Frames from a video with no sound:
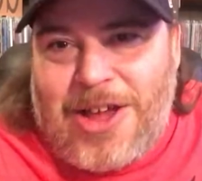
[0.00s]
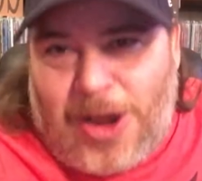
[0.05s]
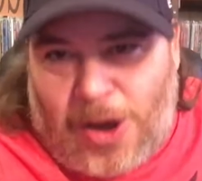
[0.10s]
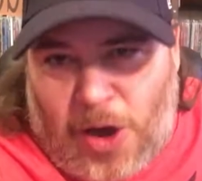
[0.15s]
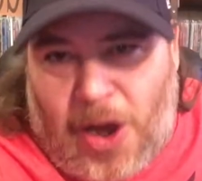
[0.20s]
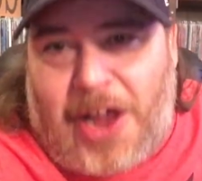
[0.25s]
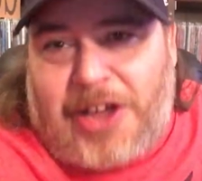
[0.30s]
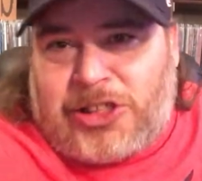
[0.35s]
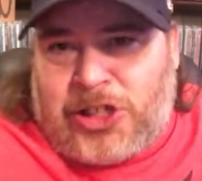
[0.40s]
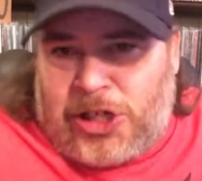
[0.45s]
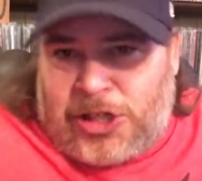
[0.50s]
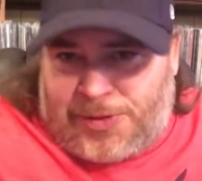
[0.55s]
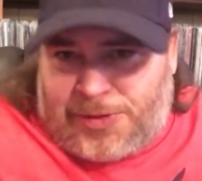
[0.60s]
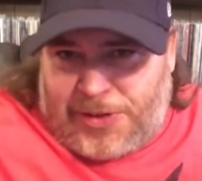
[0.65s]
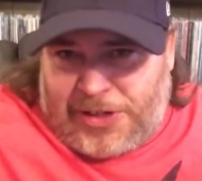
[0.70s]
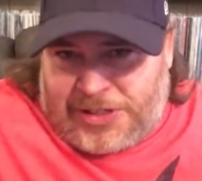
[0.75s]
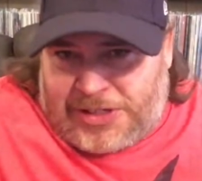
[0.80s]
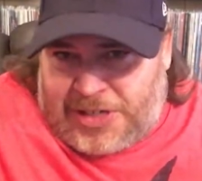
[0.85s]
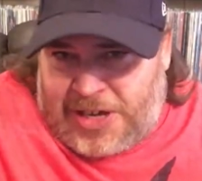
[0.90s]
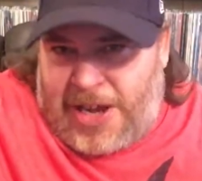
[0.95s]
All right, cheers,
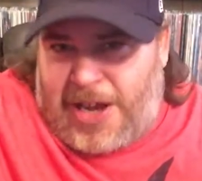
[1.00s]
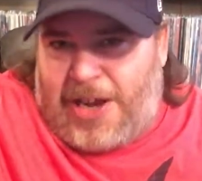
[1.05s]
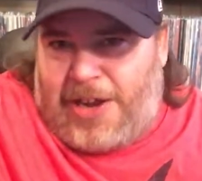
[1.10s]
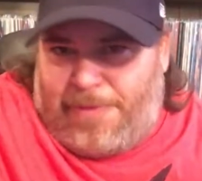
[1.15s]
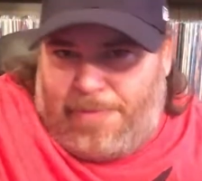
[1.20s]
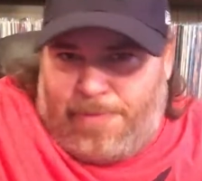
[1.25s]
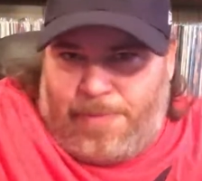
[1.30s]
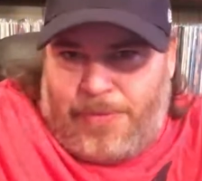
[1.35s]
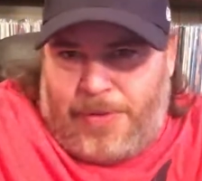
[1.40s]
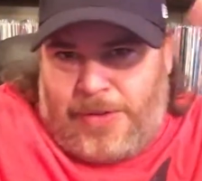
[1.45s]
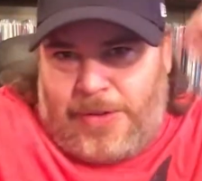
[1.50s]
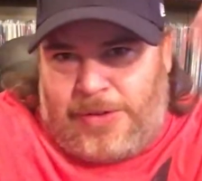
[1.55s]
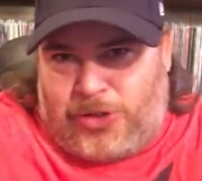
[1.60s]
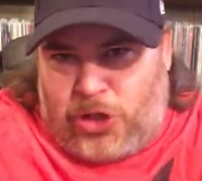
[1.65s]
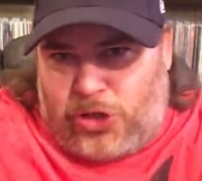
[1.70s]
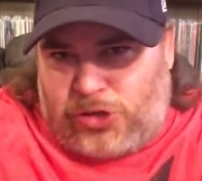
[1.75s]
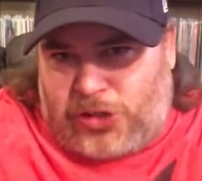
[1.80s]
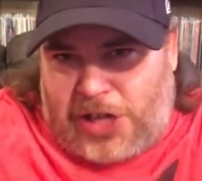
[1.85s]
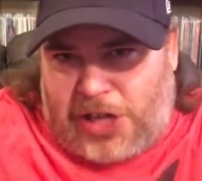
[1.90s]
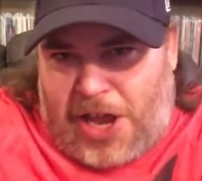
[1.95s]
BC.
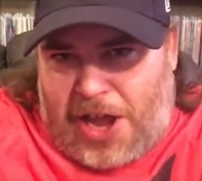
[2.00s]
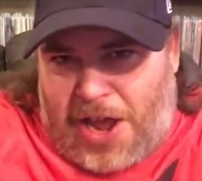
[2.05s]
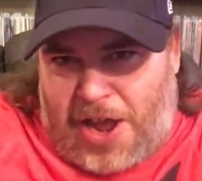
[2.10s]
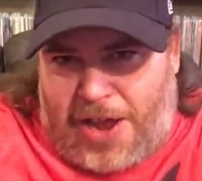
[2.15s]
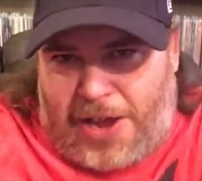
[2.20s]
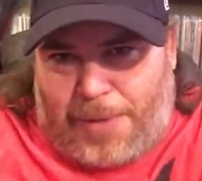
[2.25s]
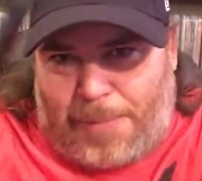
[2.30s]
Tuesday.